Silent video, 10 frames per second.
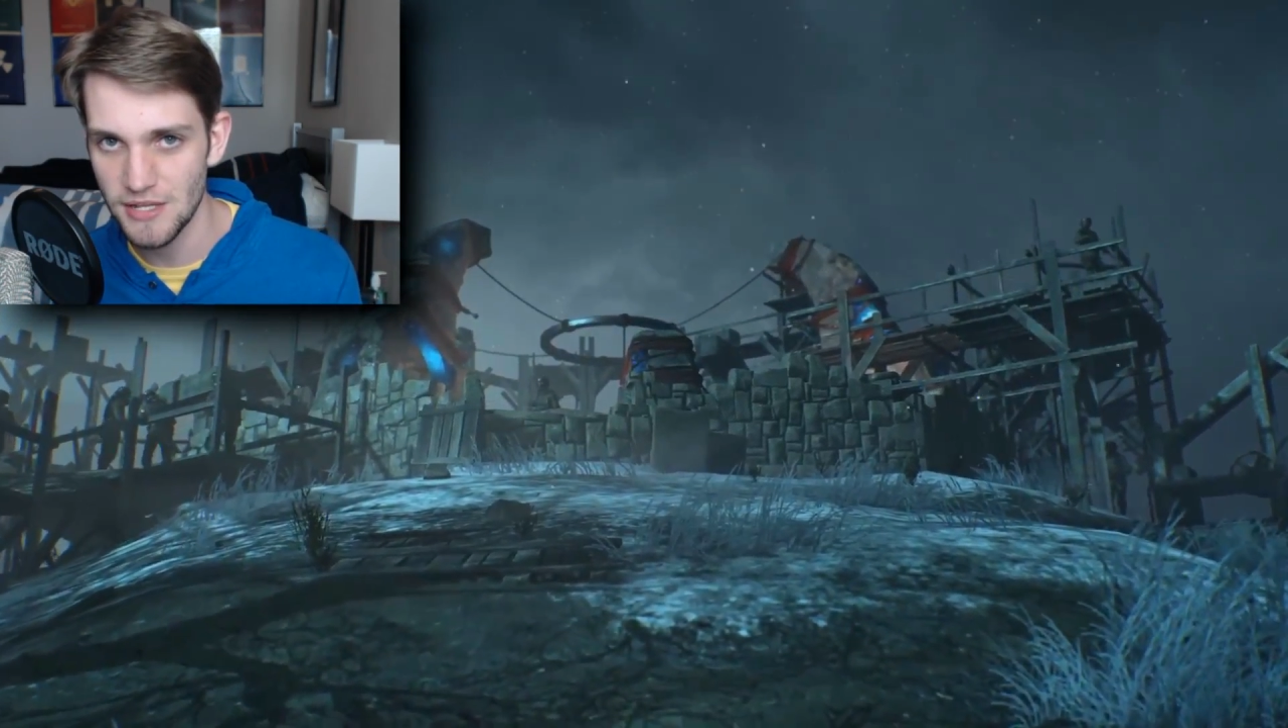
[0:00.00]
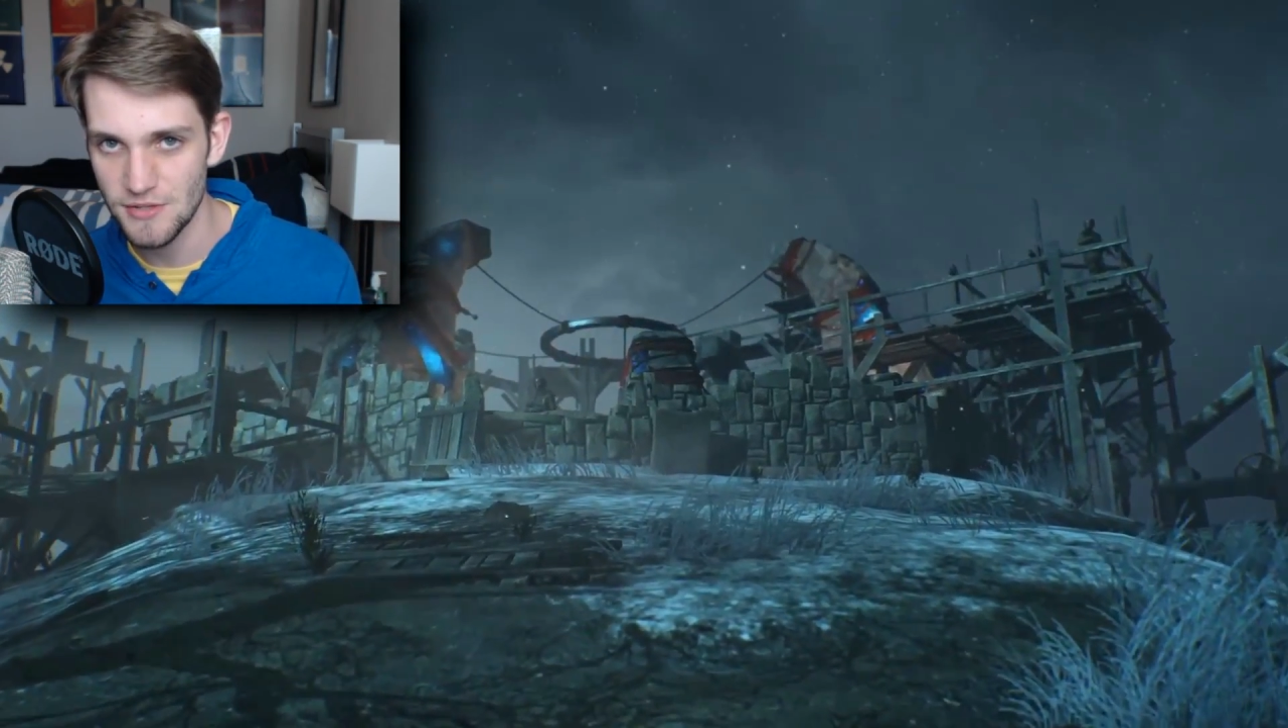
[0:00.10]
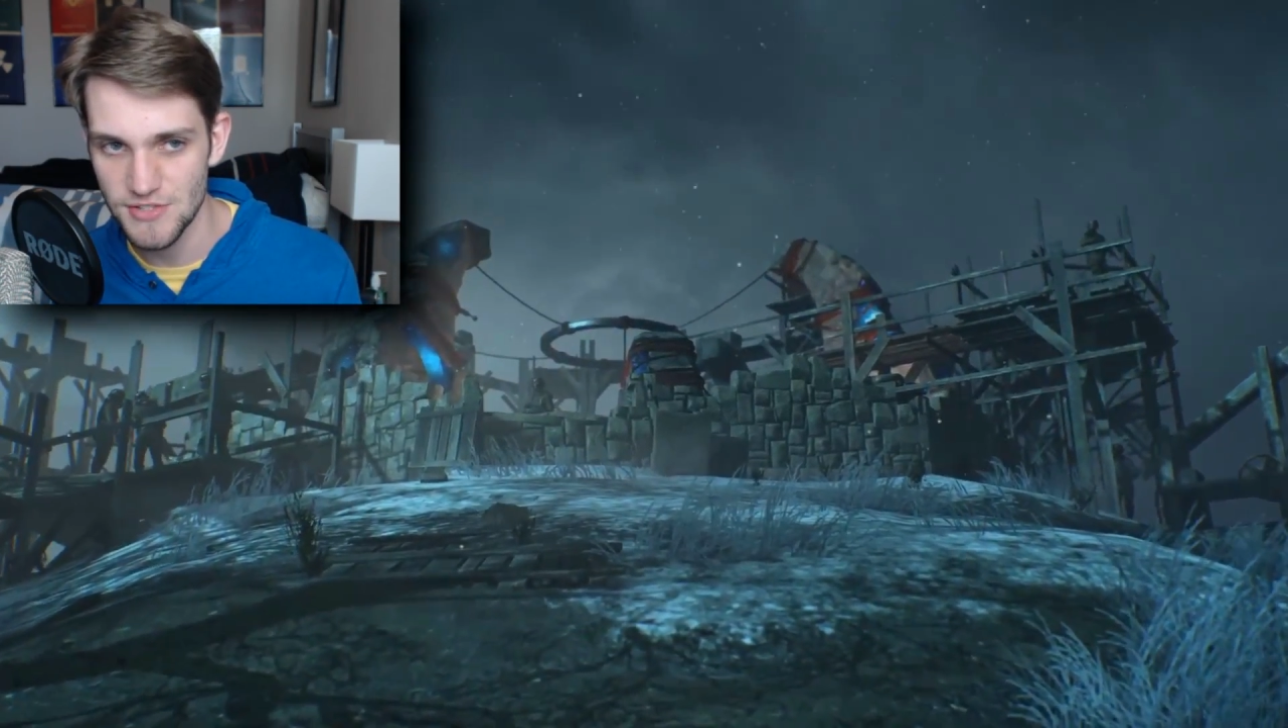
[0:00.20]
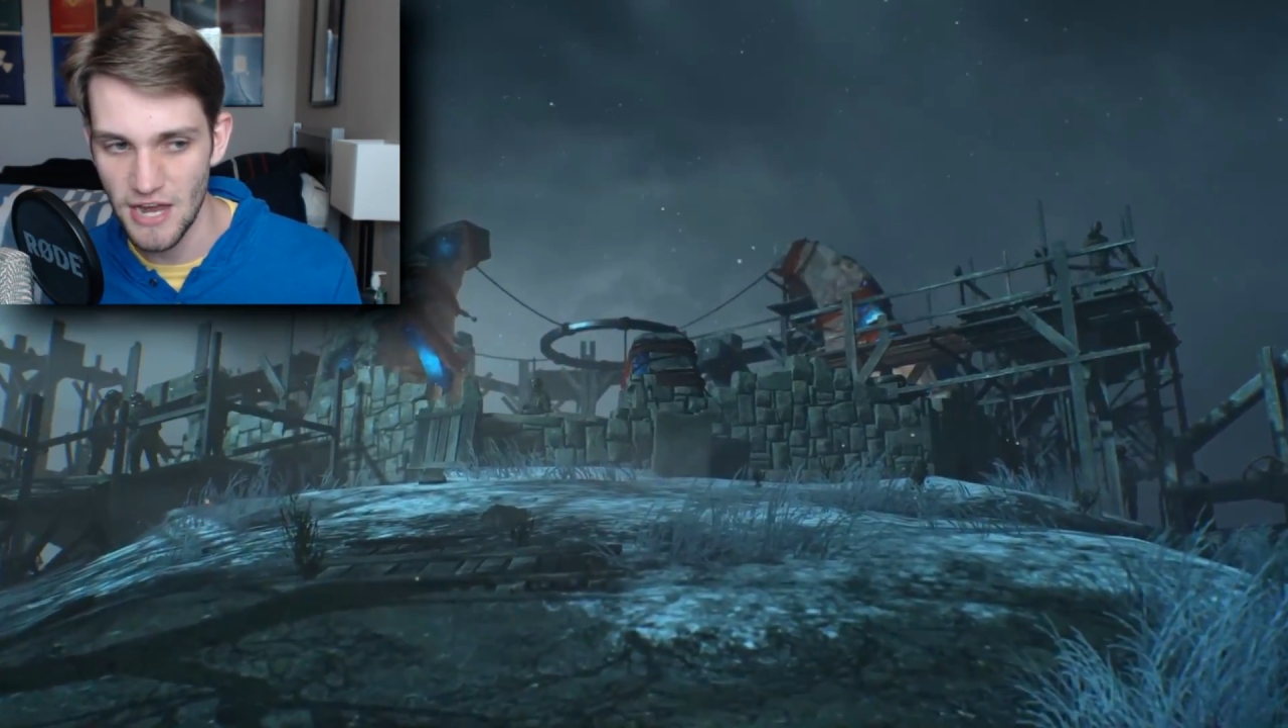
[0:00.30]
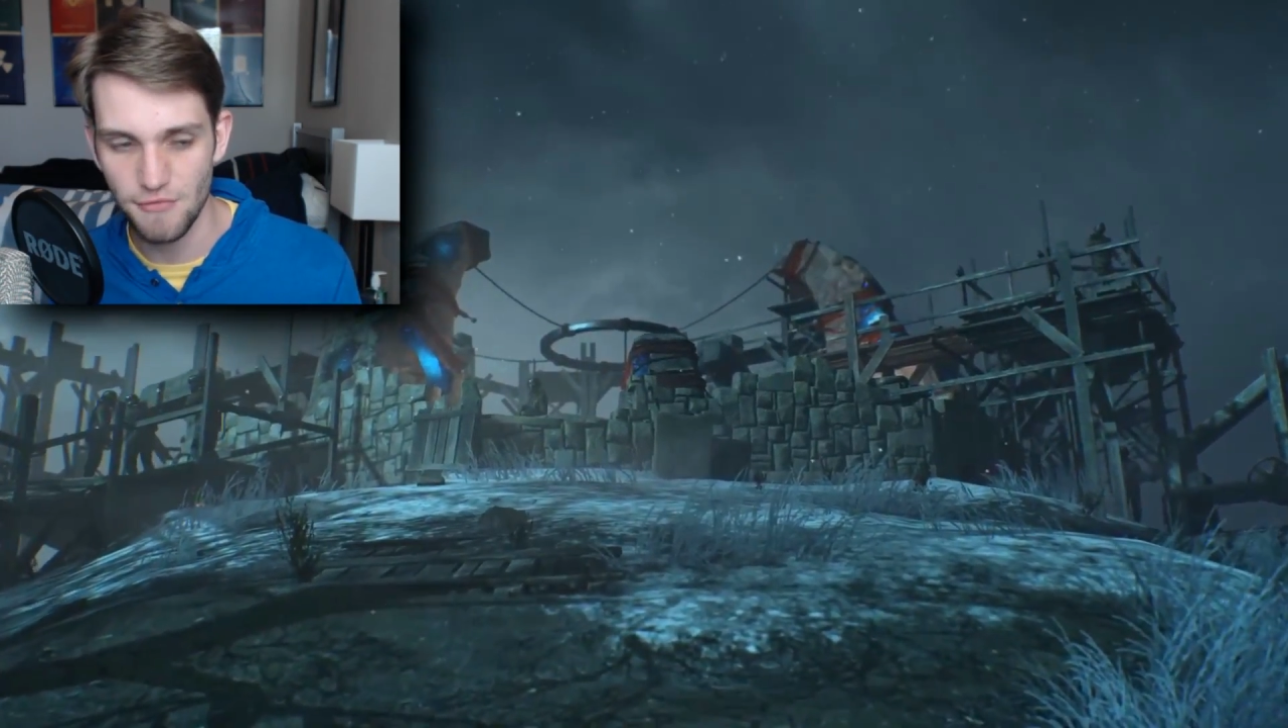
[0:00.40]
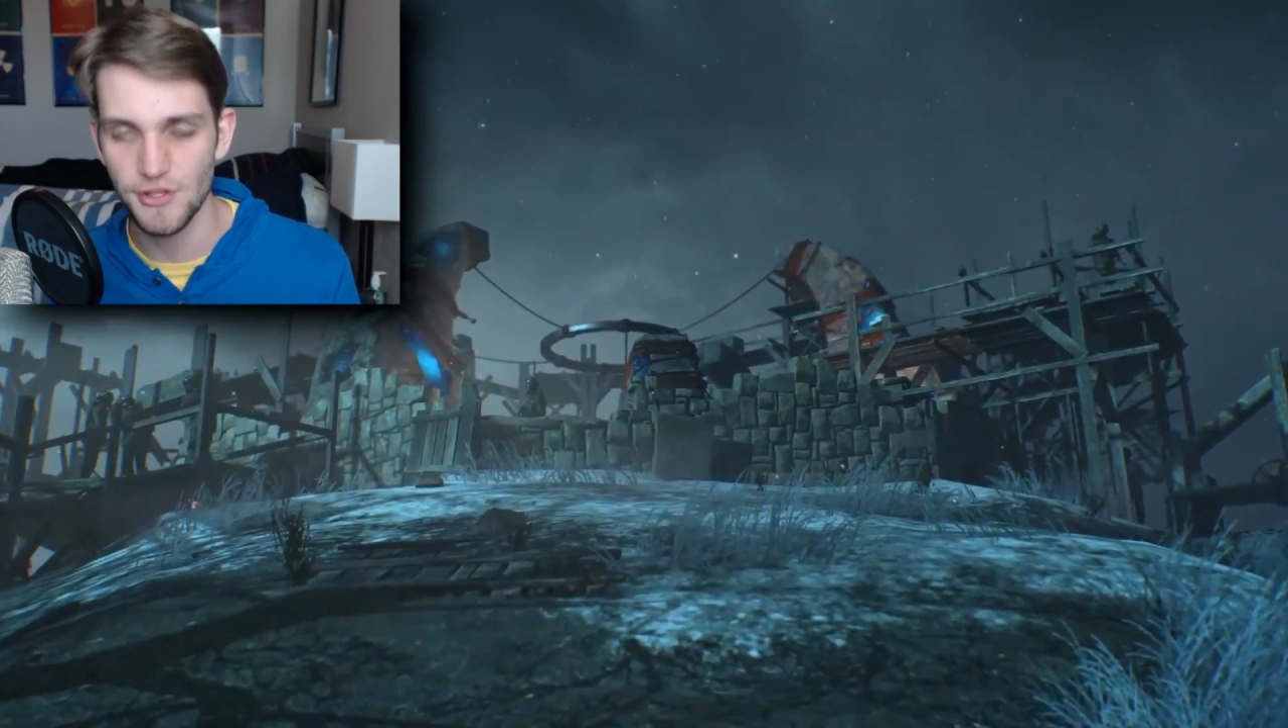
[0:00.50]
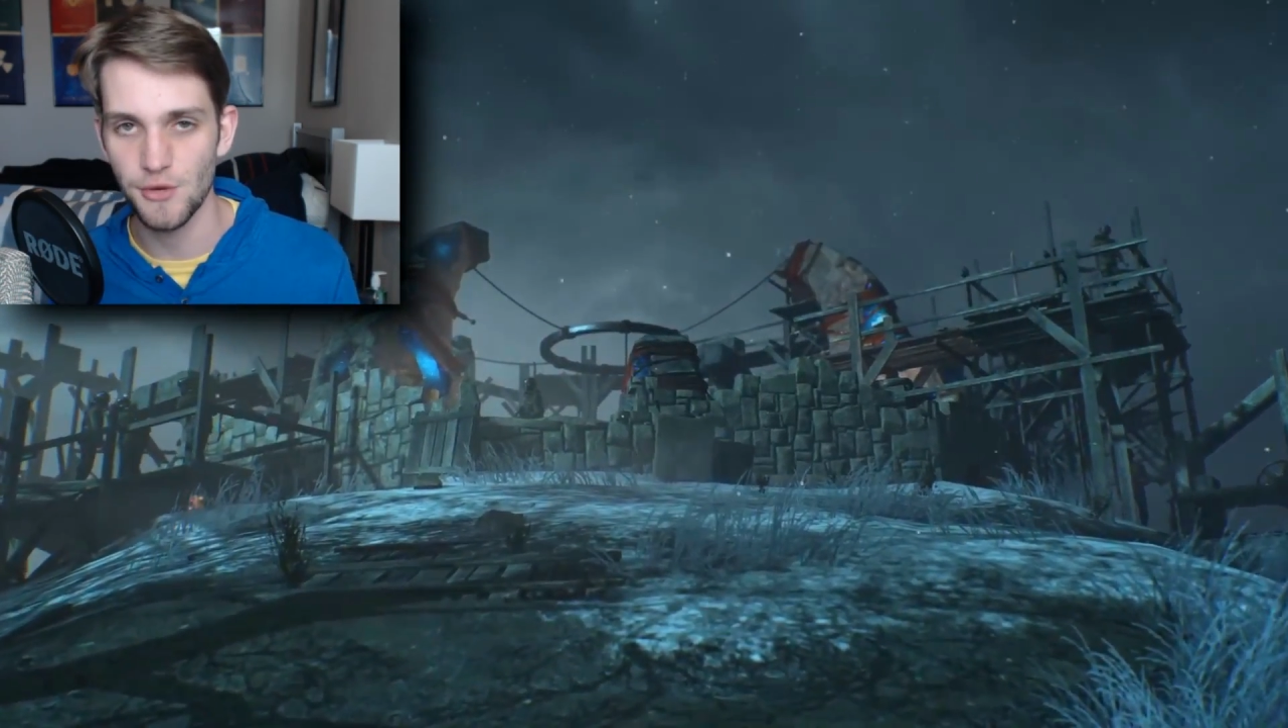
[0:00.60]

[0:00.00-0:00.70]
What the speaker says: definitely